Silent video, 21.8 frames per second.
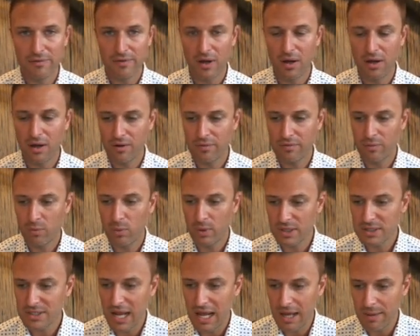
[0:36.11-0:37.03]
of
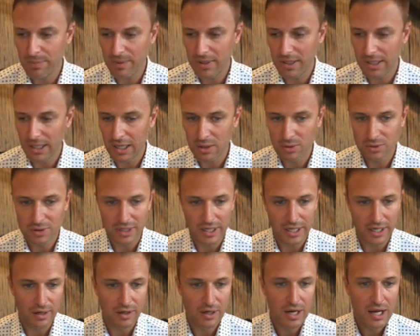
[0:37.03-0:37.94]
what's happening out
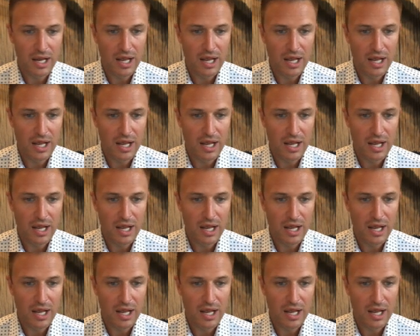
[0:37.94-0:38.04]
there.